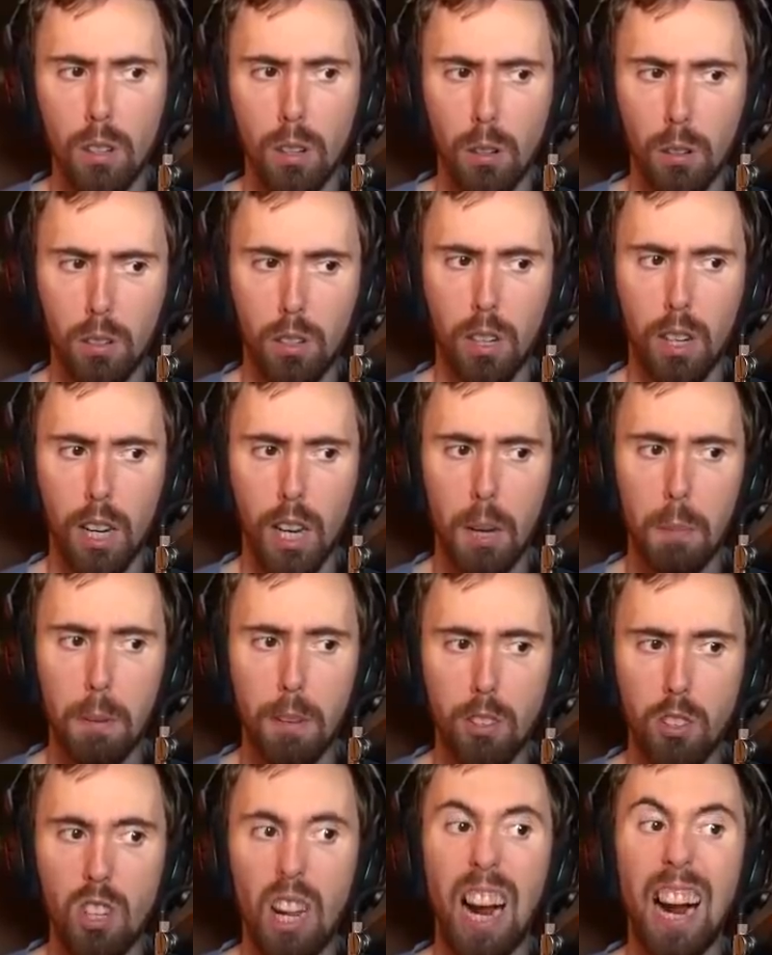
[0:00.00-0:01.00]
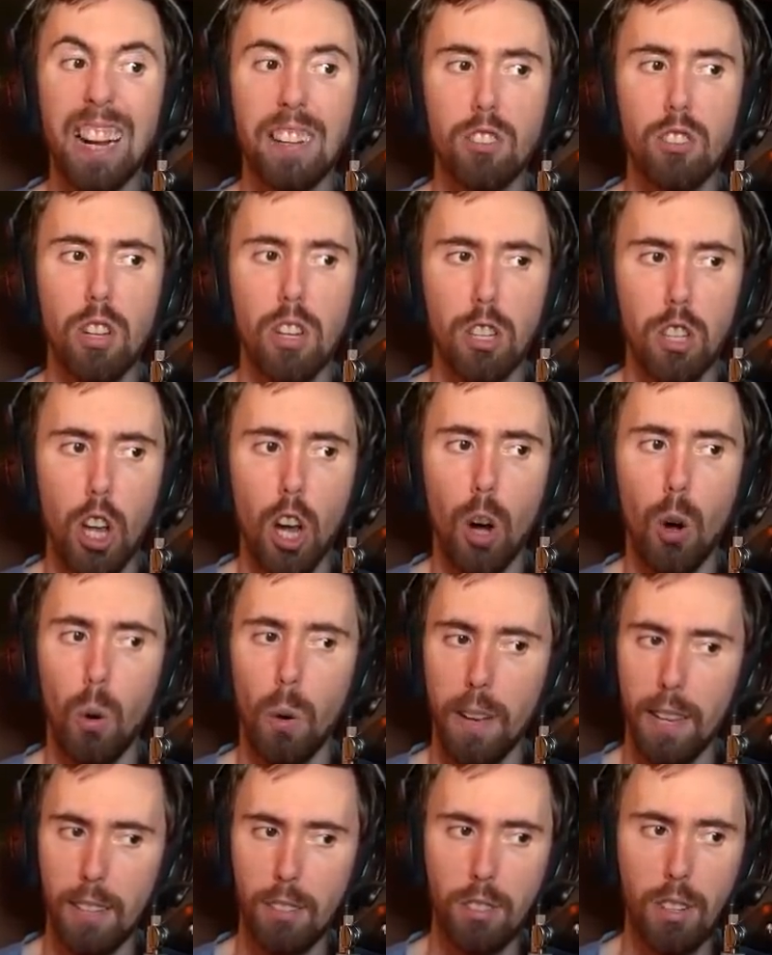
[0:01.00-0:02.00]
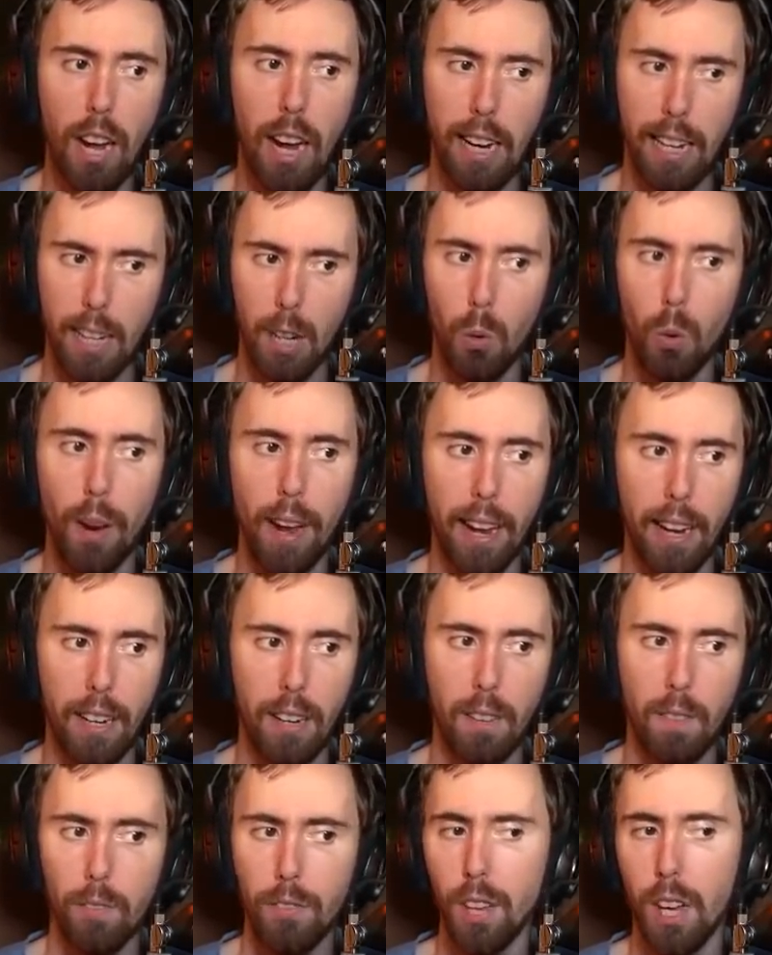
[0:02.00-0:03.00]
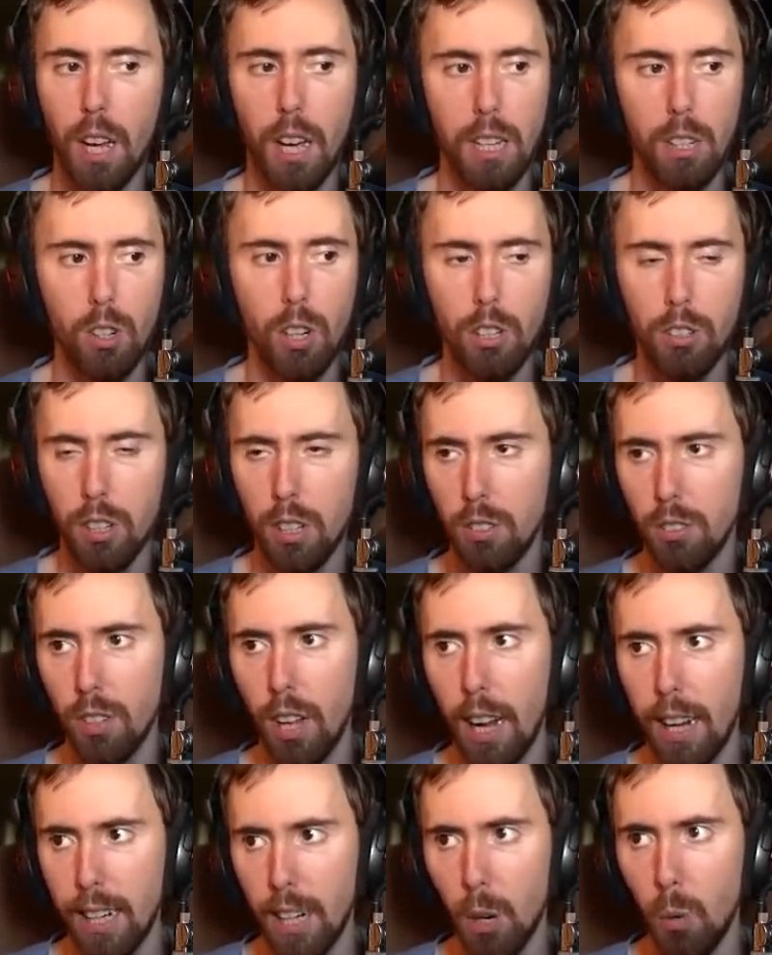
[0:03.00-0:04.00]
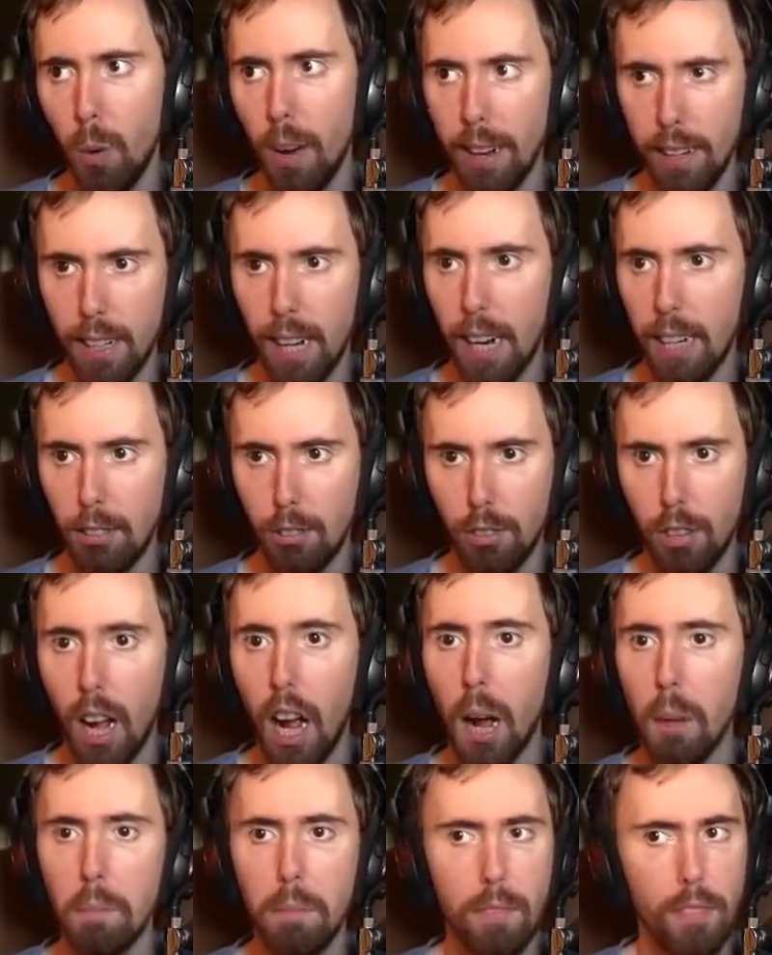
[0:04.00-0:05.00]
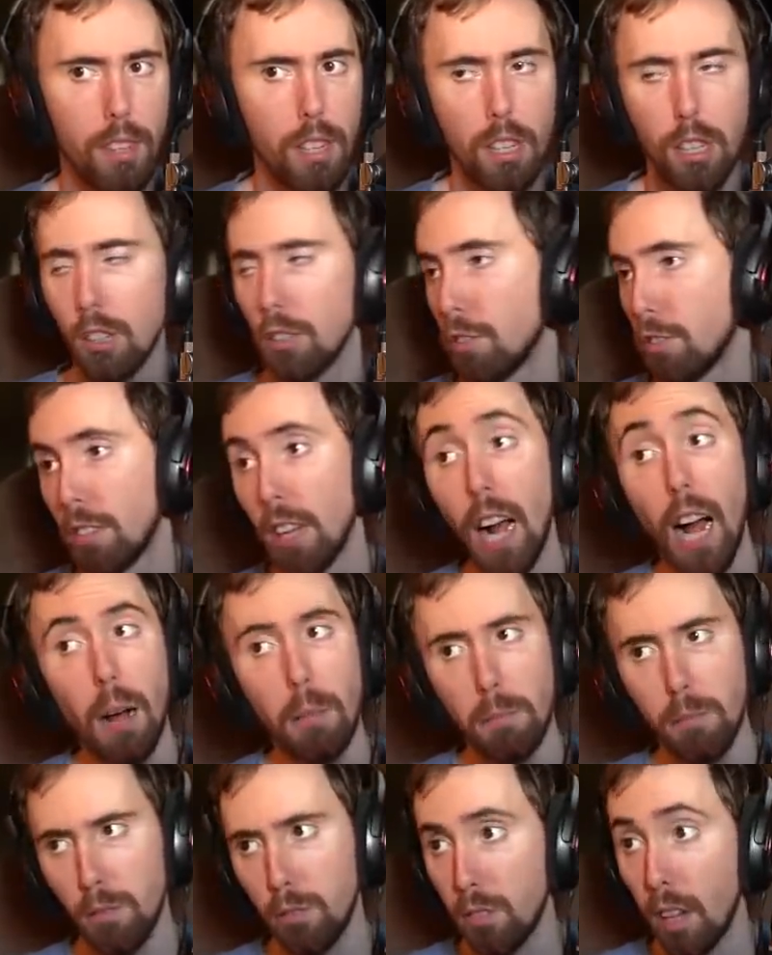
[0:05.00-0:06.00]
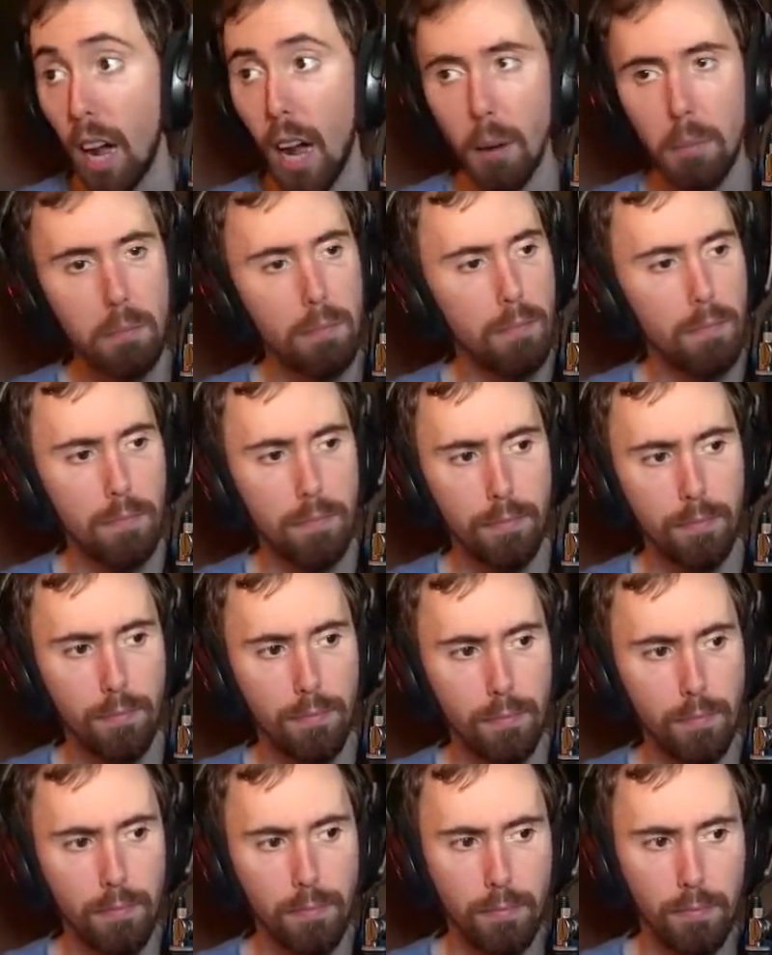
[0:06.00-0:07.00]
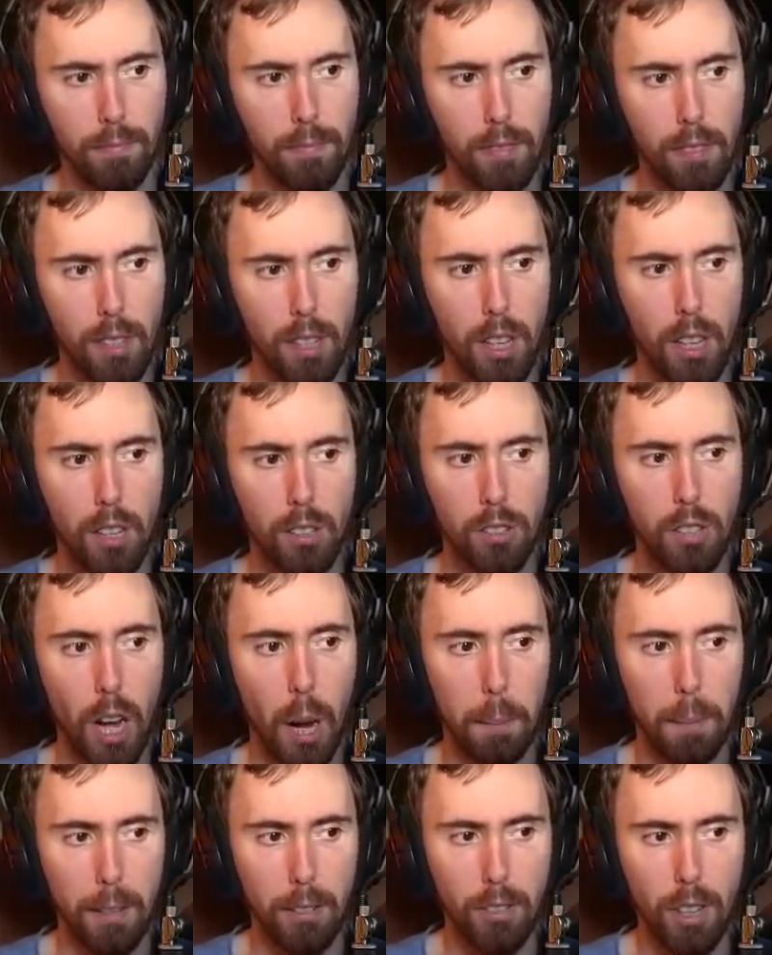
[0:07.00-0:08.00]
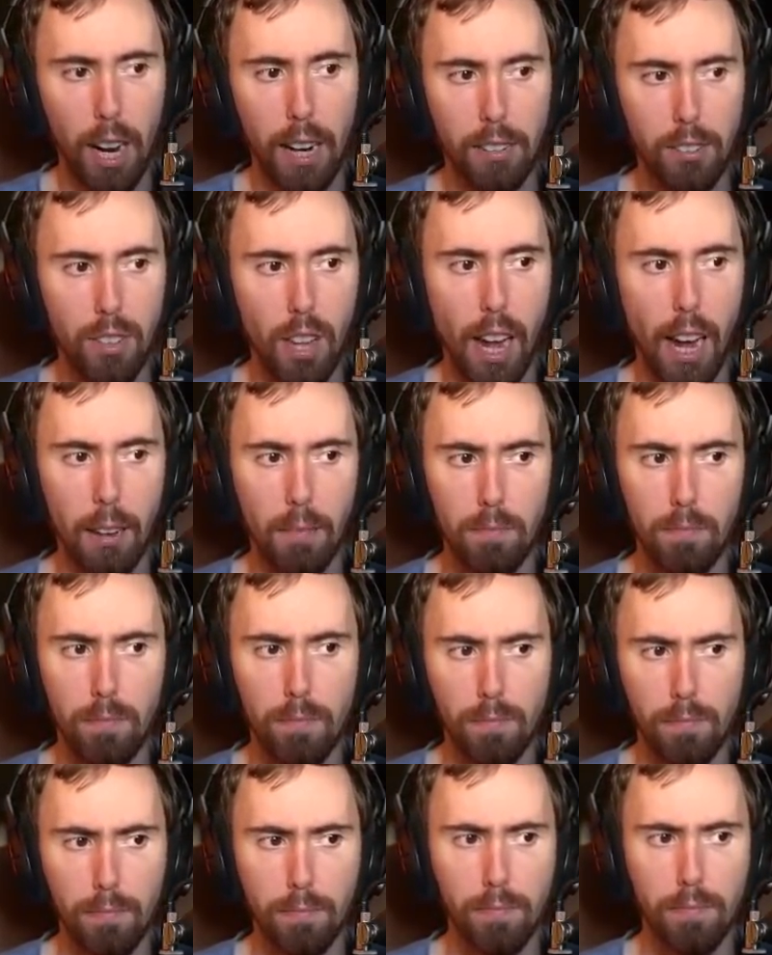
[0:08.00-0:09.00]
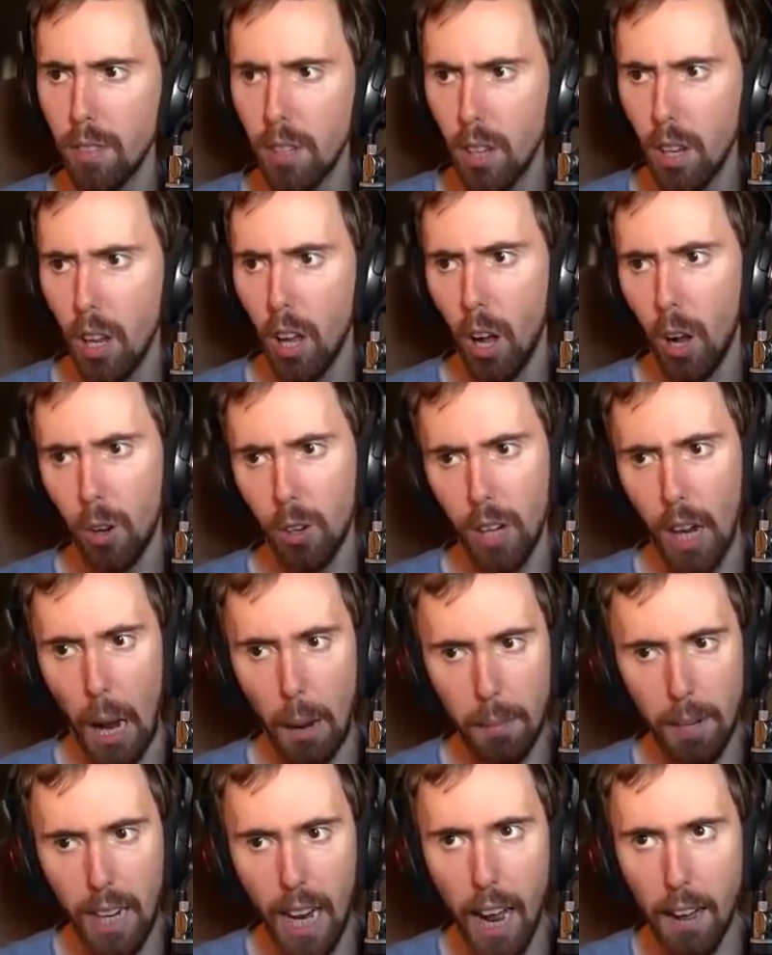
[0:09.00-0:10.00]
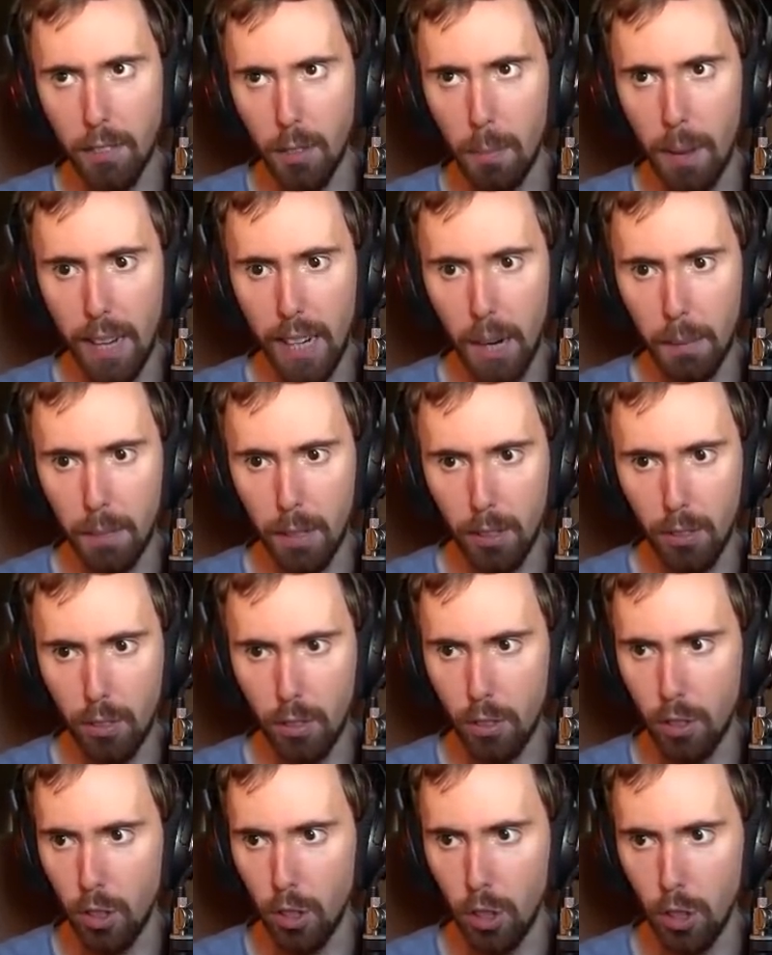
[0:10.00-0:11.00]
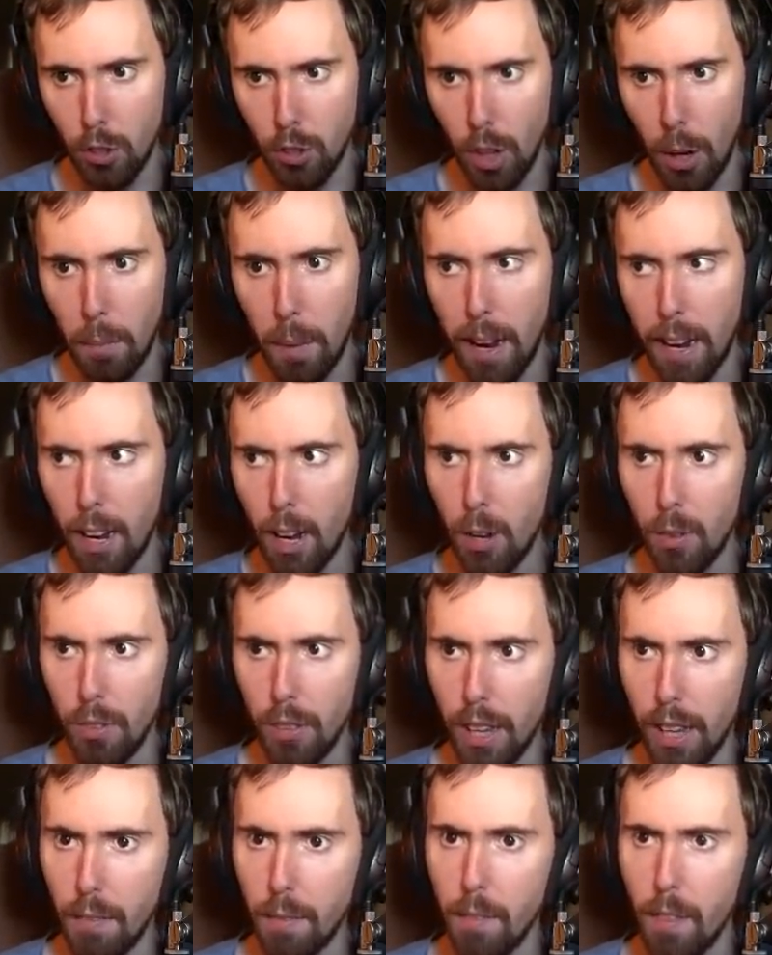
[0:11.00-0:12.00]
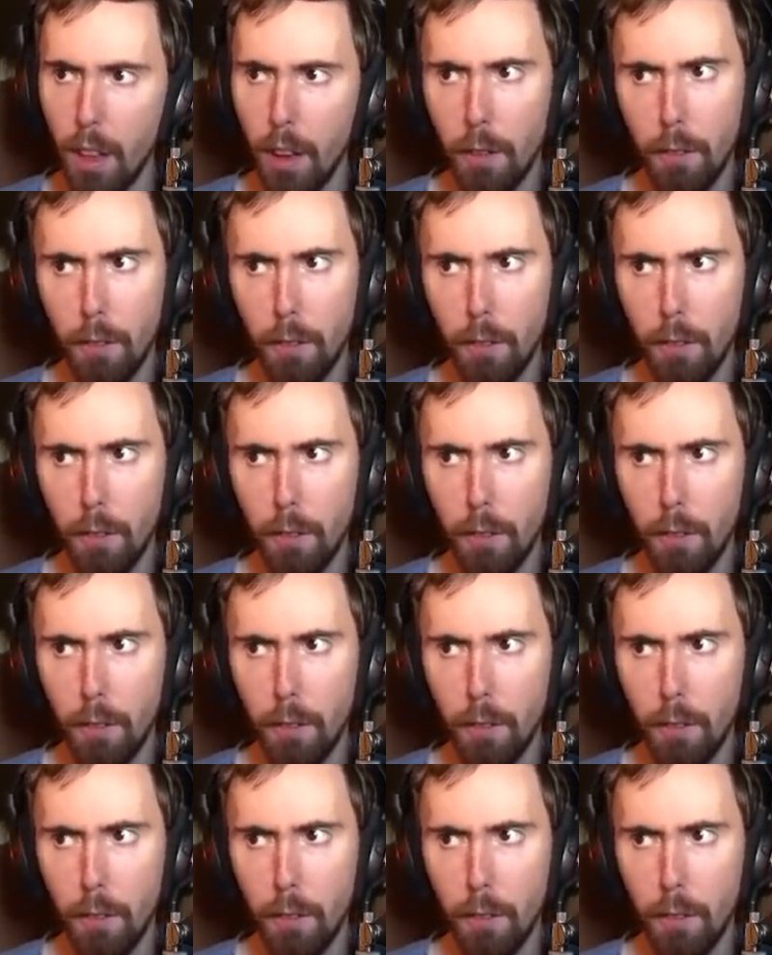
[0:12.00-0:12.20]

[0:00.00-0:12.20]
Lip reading: Okay, besides that, no, he's not going to win. Listen, he's not going to win. Guys, stop. Stop. Stop. Stop. Besides that. Okay, I'm going to have to make up these decisions on my own then.